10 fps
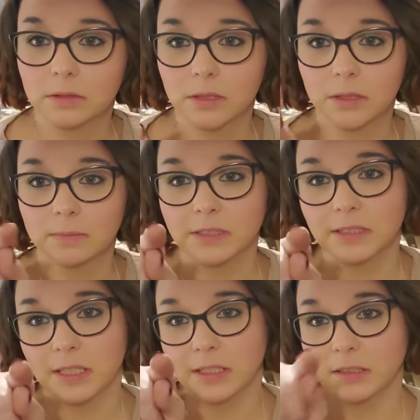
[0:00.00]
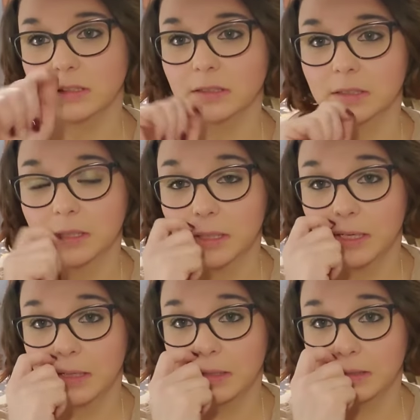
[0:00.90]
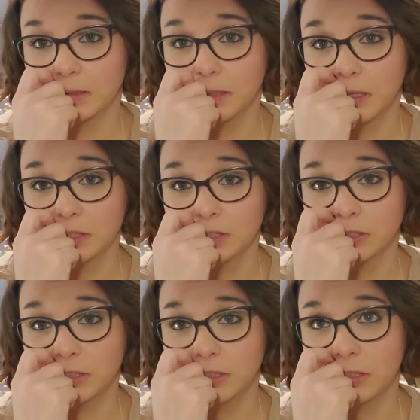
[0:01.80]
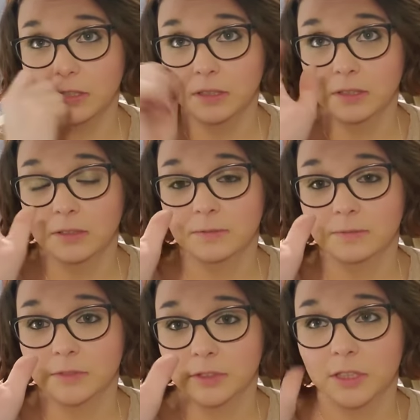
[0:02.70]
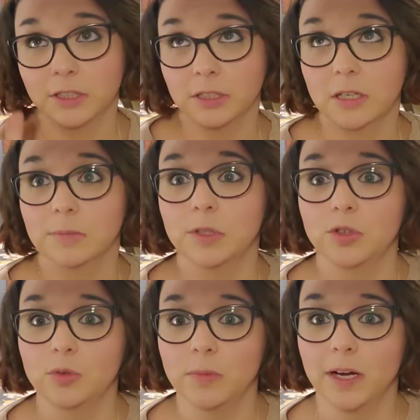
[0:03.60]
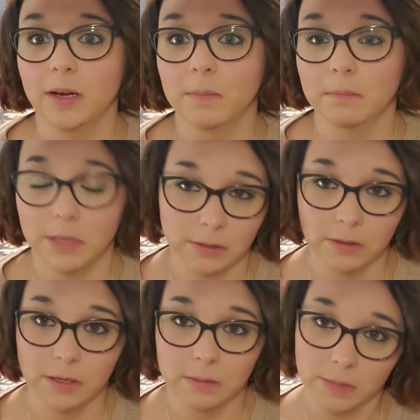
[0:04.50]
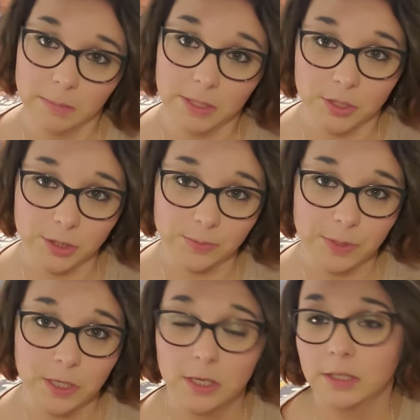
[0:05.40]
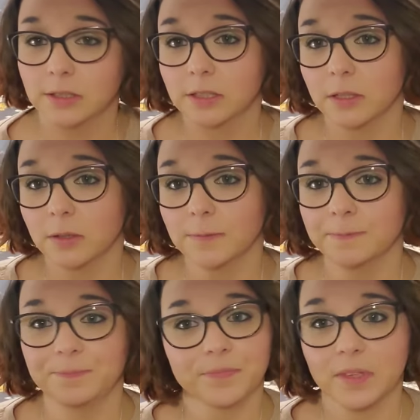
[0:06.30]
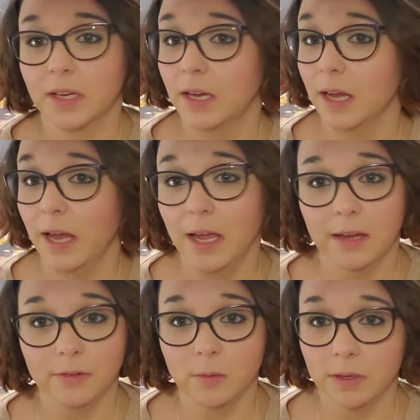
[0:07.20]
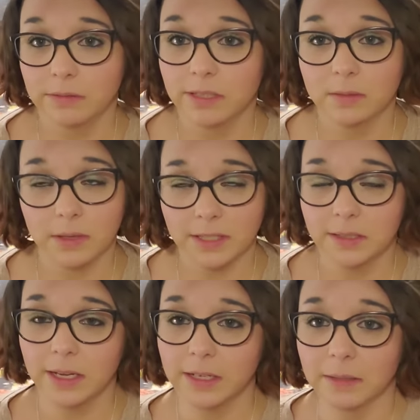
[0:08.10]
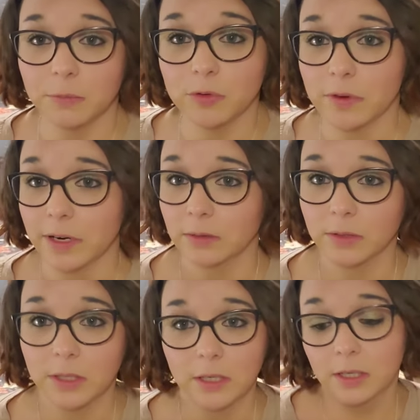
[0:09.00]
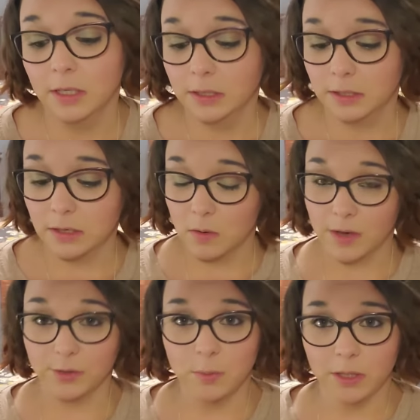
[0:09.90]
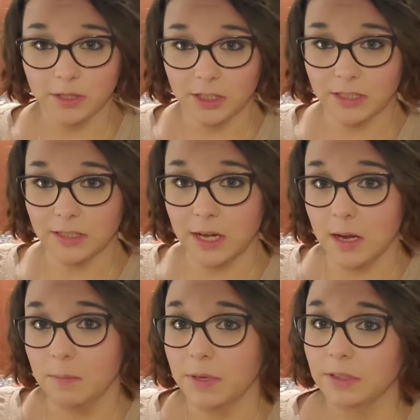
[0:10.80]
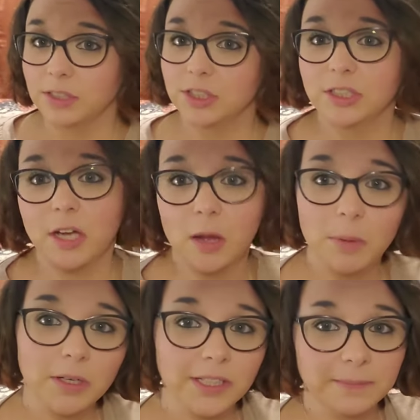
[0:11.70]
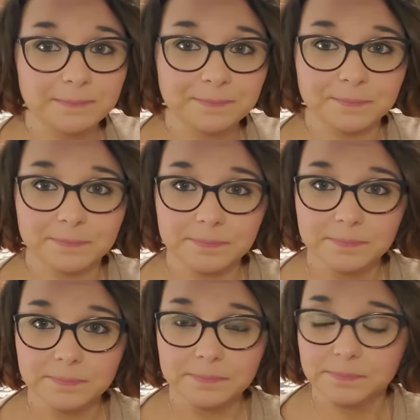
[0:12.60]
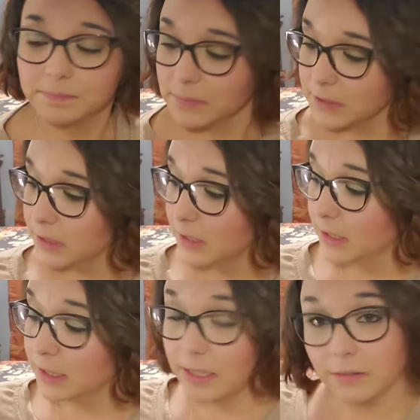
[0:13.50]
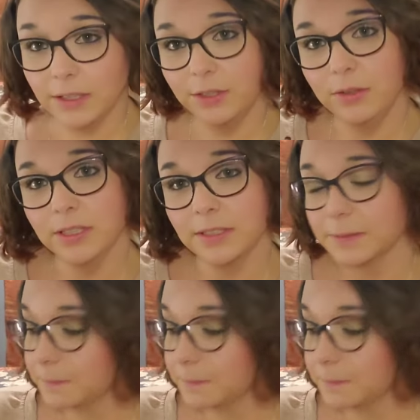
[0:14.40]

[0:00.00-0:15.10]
um, stand, and it is actually suction cupped to my mirror in my bedroom. So, and for whatever reason, when I stand, I move around. So, I do apologize. But let's just hop on in and get right to this.